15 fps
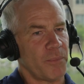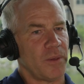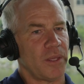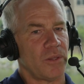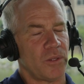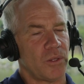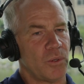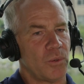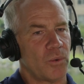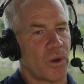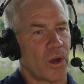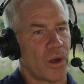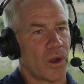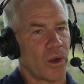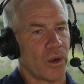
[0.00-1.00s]
I mean, you
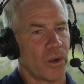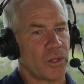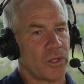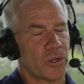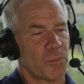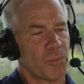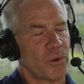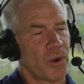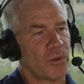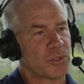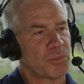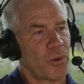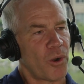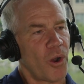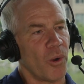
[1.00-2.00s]
are you're a
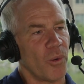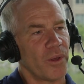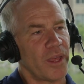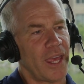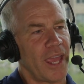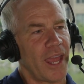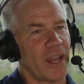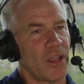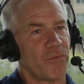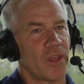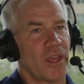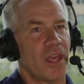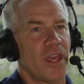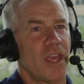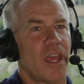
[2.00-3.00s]
pro's pro, and if oh,